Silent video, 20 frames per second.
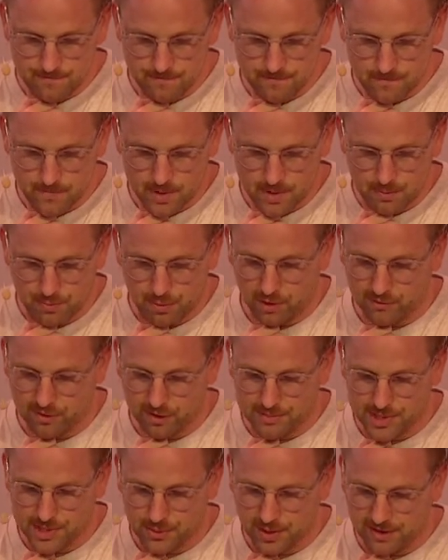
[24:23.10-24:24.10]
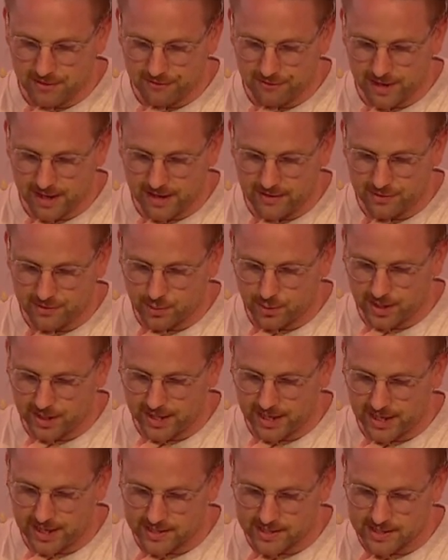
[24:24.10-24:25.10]
Proverbs
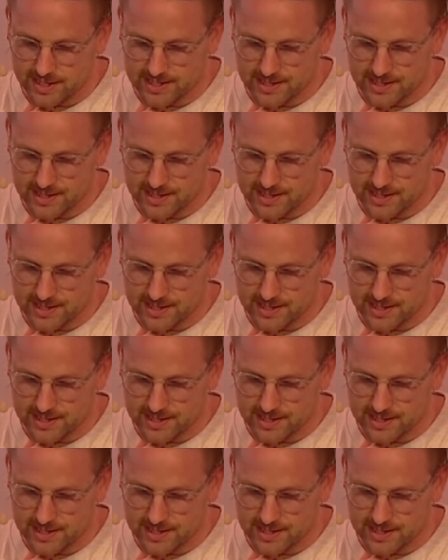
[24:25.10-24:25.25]
25:28 says,